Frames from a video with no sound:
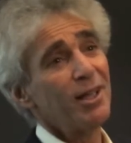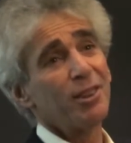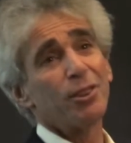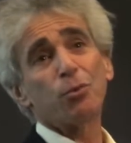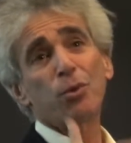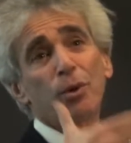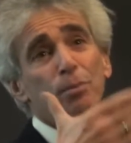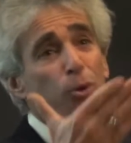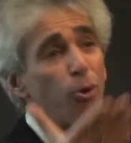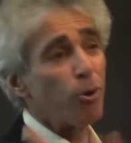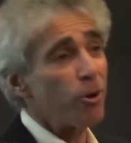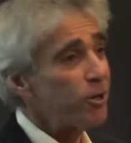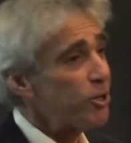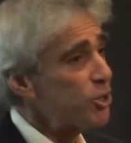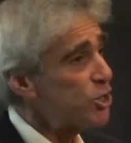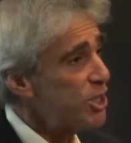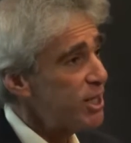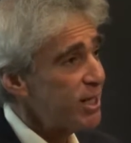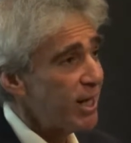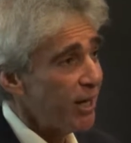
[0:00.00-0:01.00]
the reporter
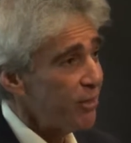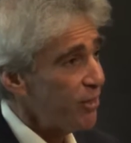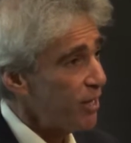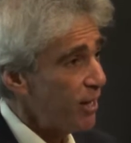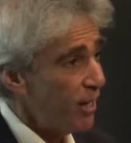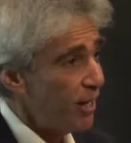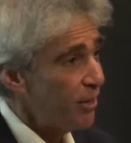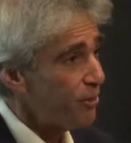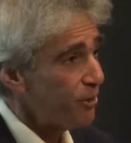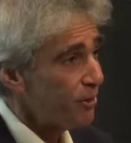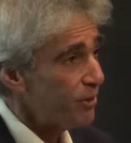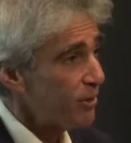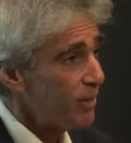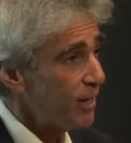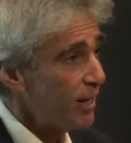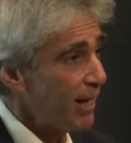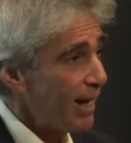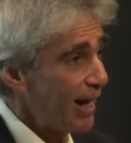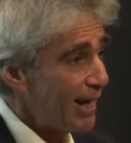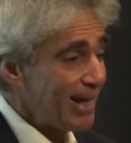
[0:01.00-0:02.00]
gene on the other,
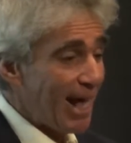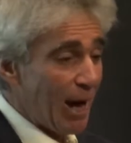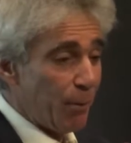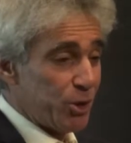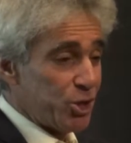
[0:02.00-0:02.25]
and now